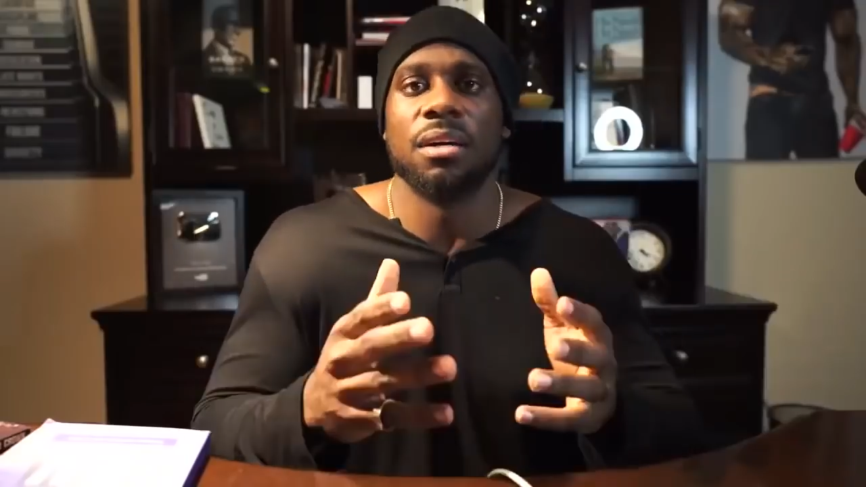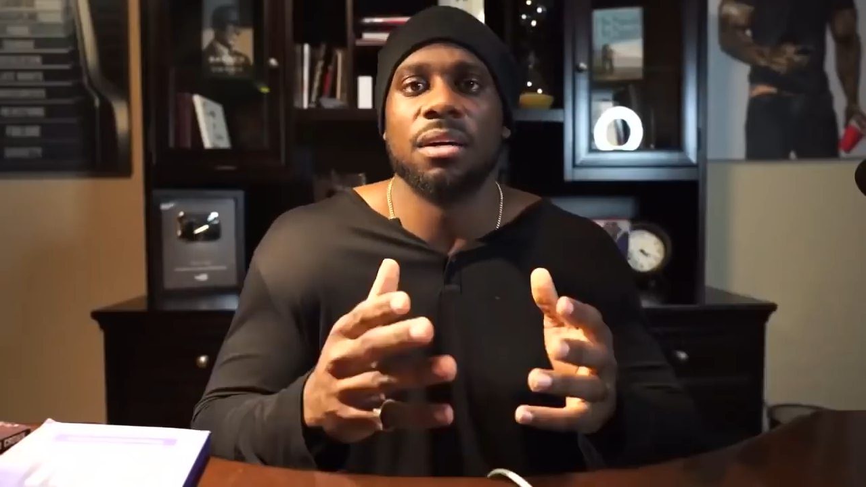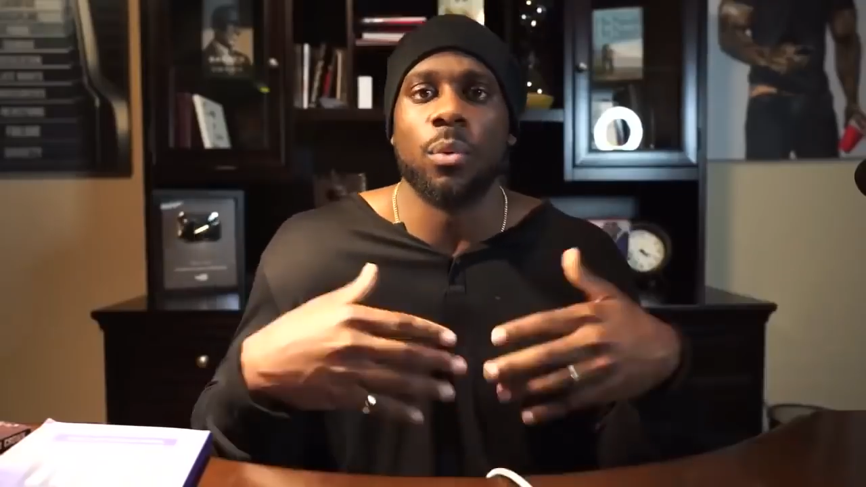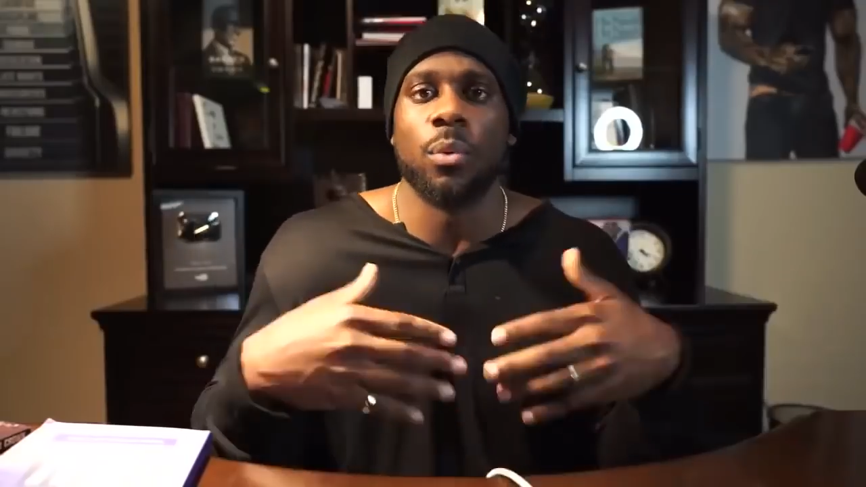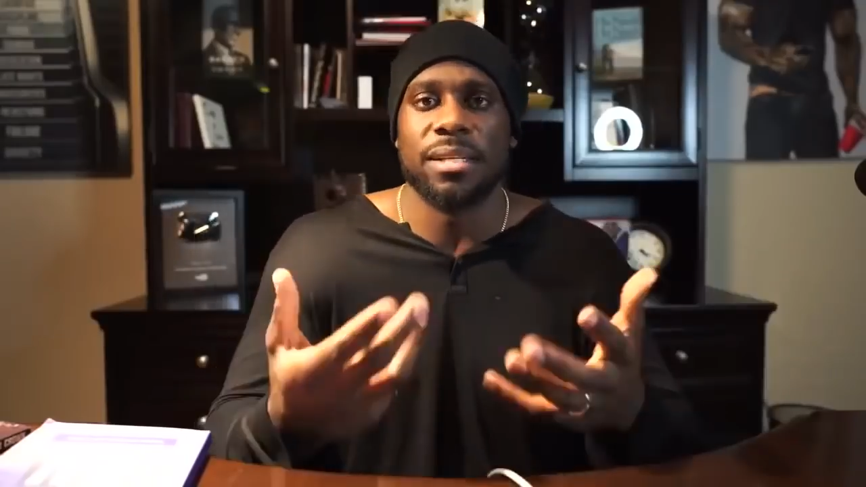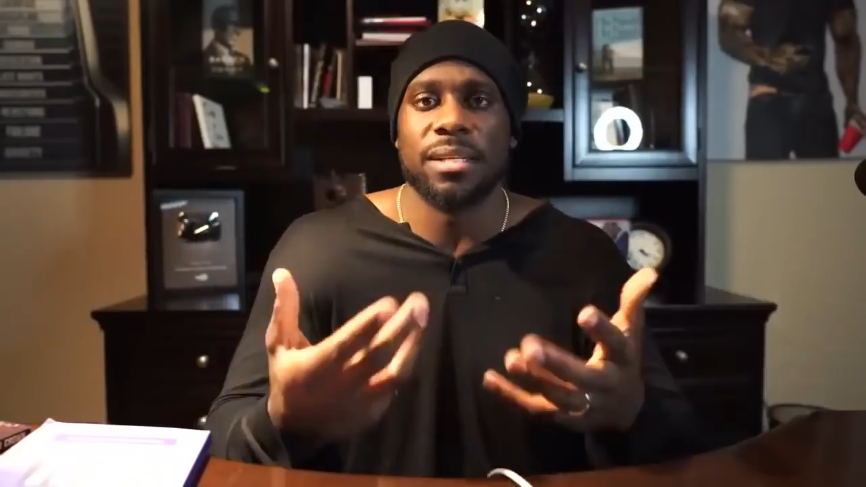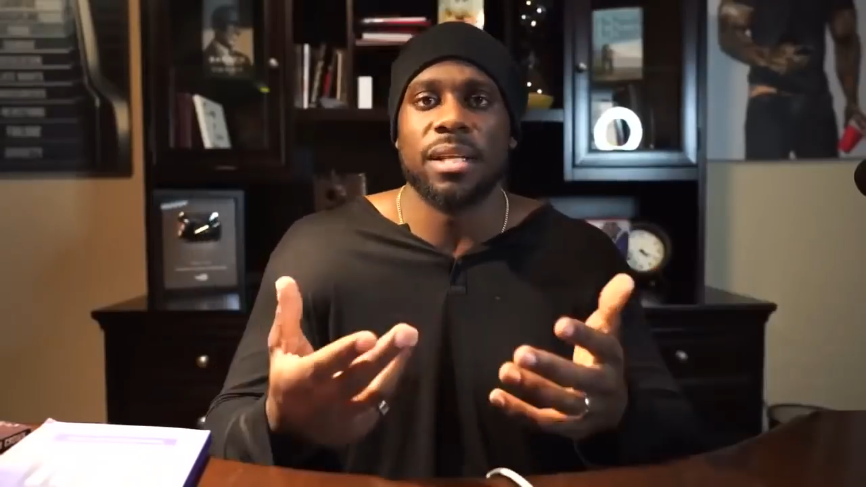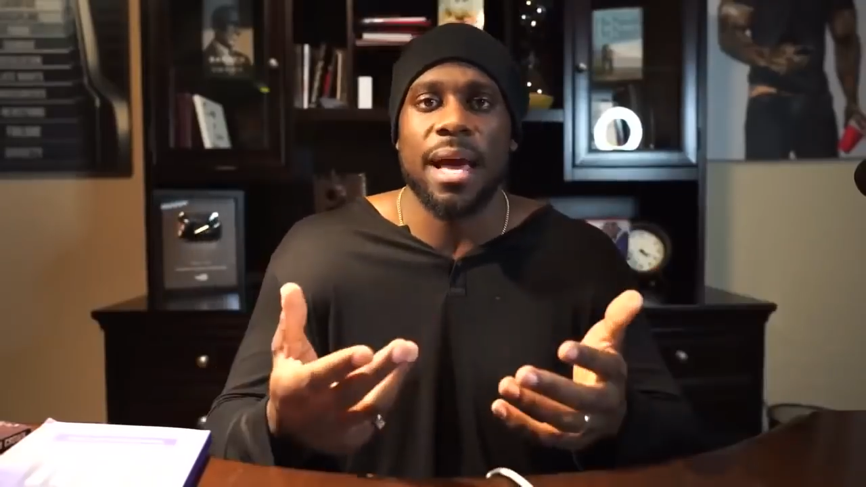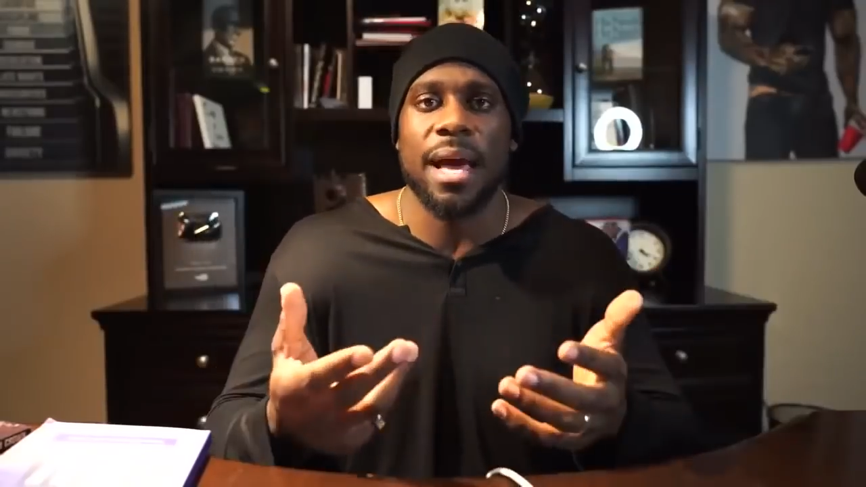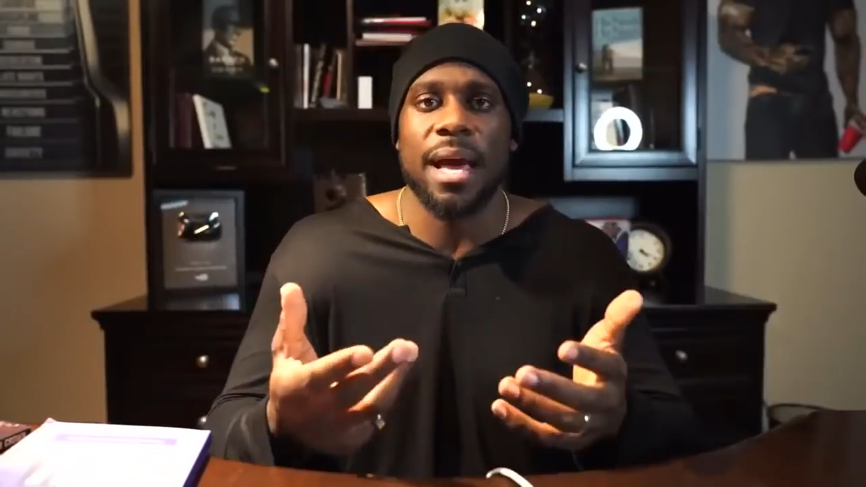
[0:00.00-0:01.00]
And we basically
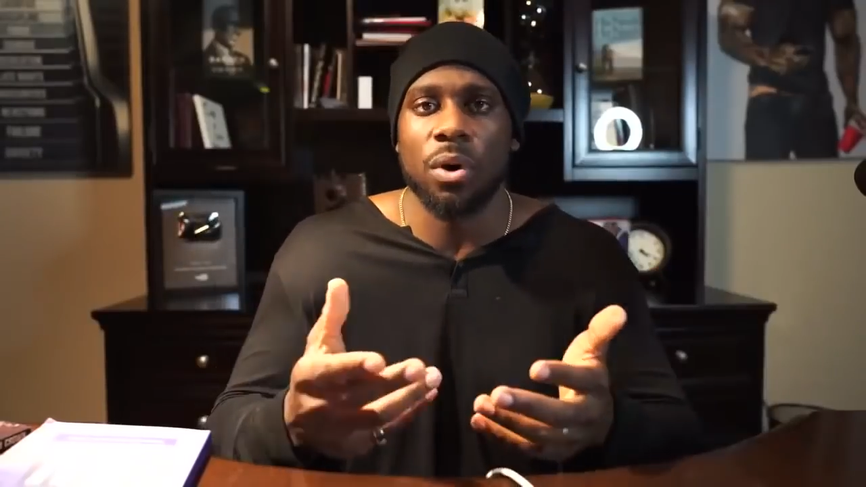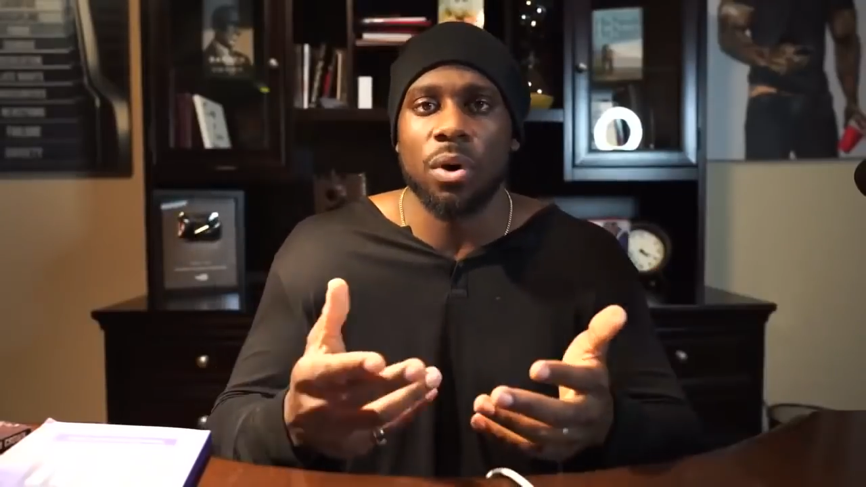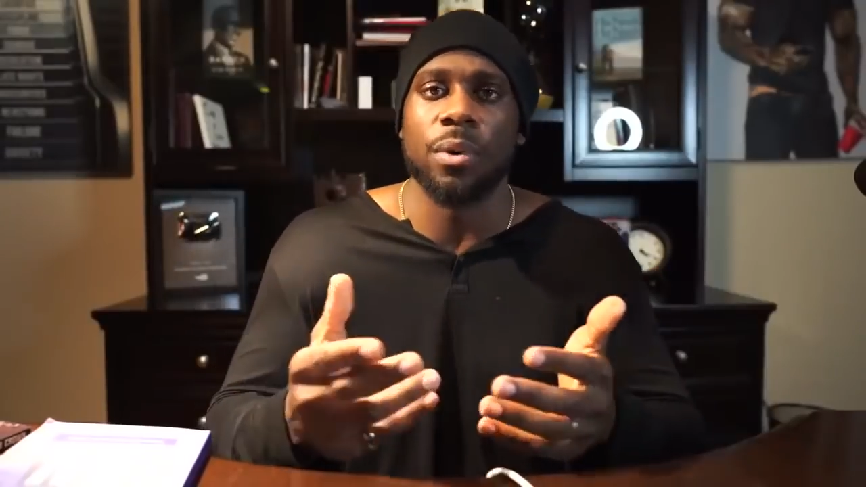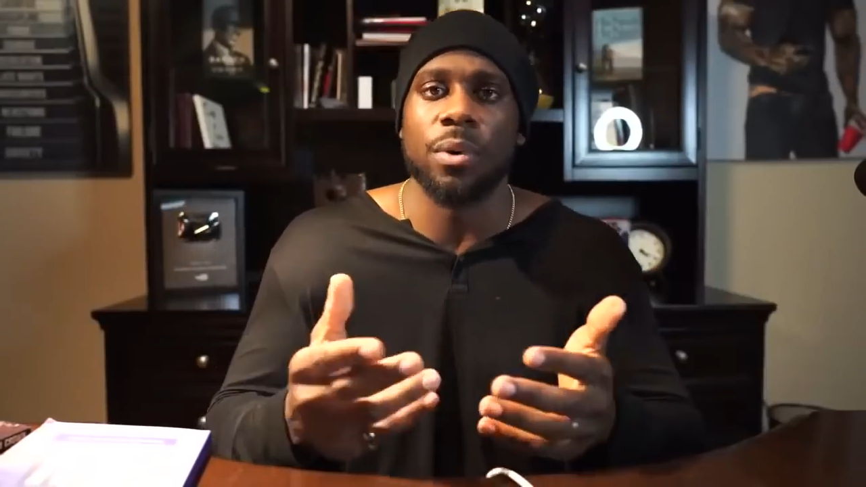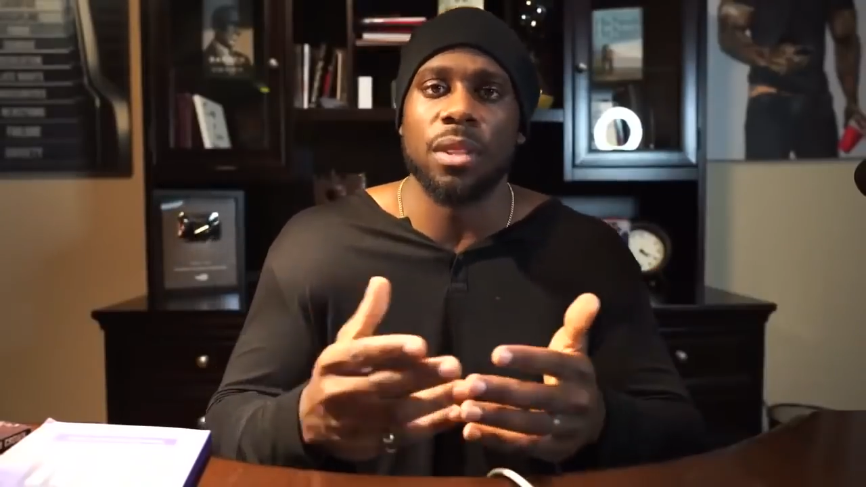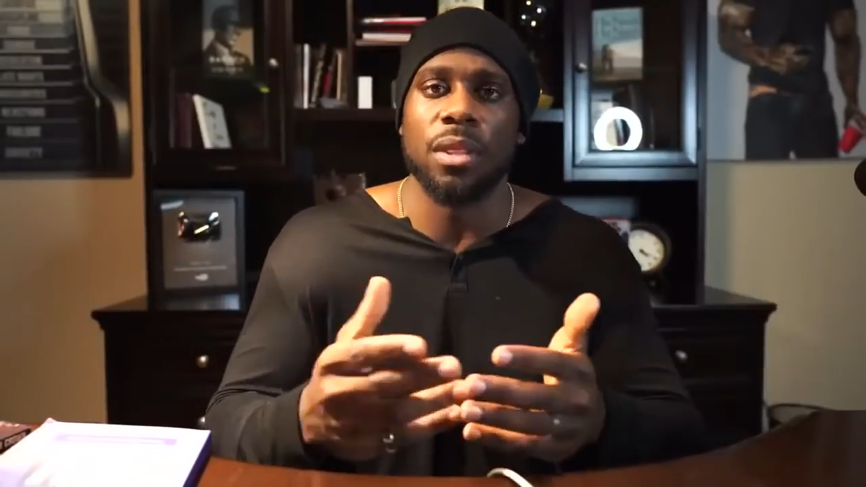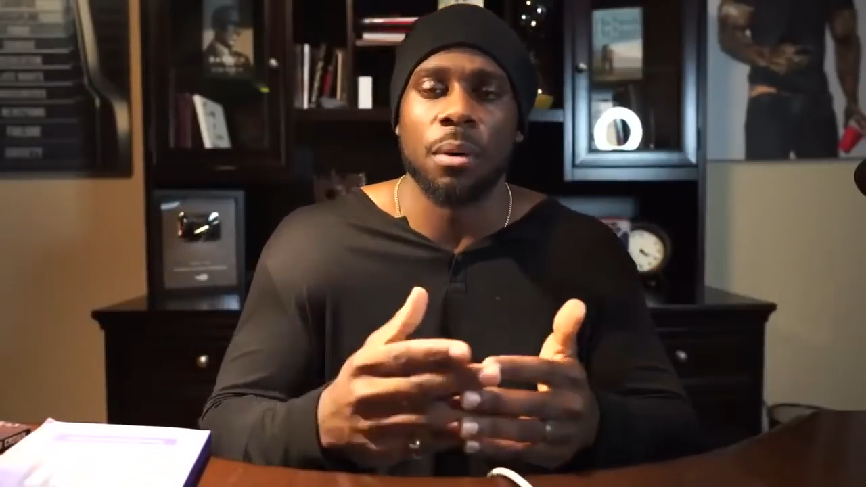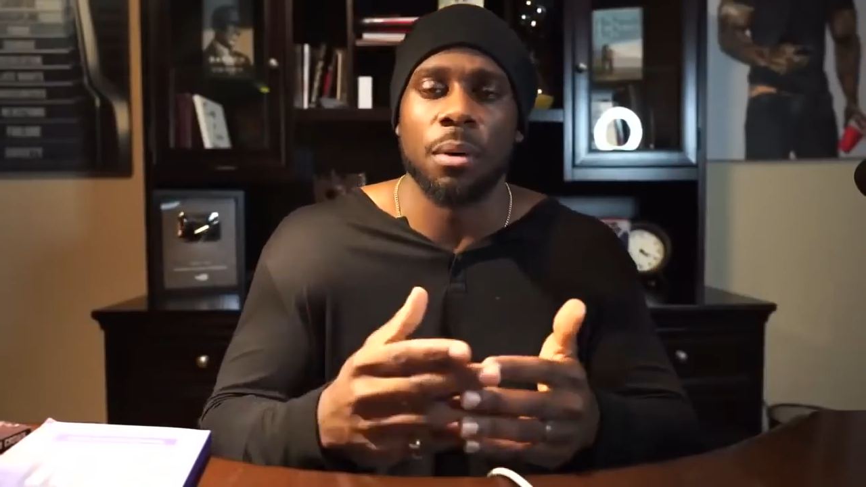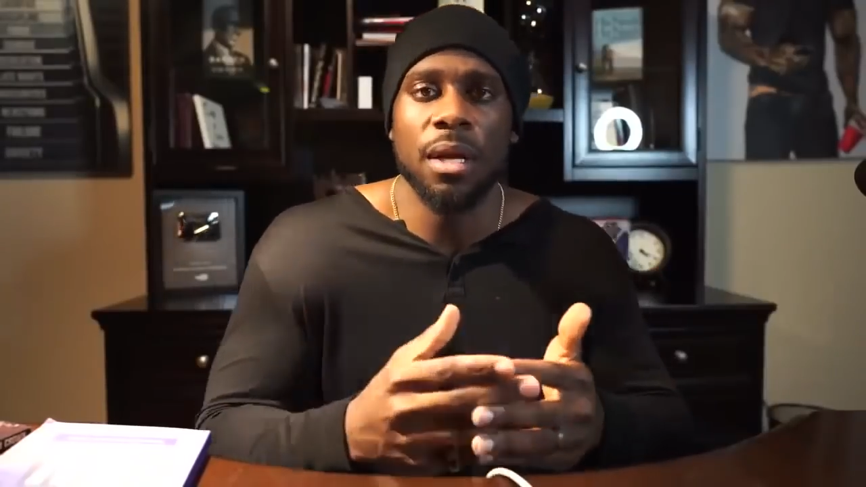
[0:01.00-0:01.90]
had a one-on-one with him.